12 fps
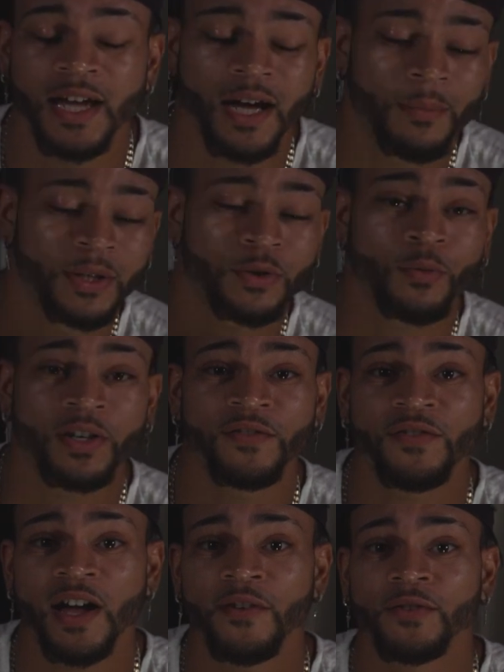I'm a
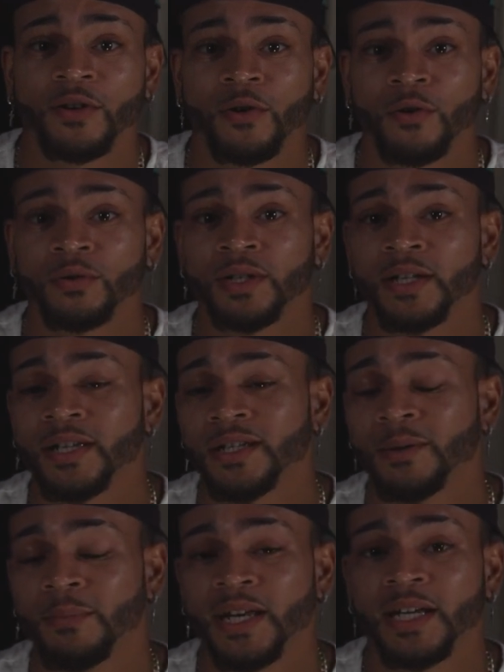25-year-old
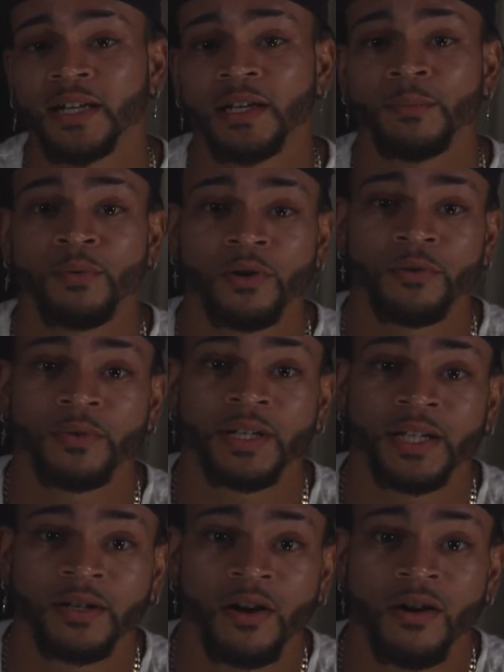Dominican and Puerto
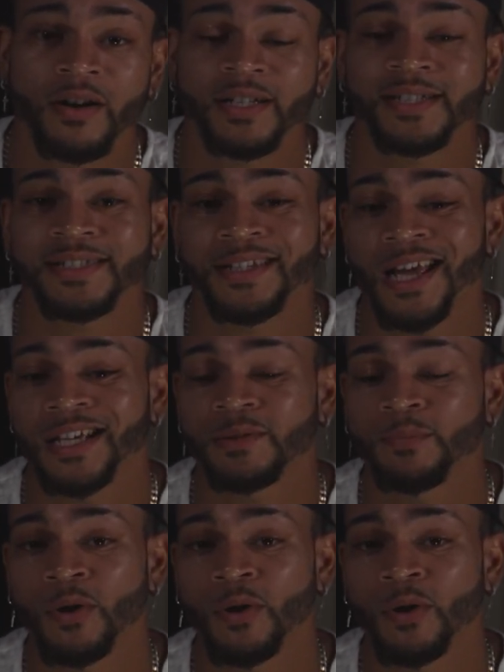Rican artist slash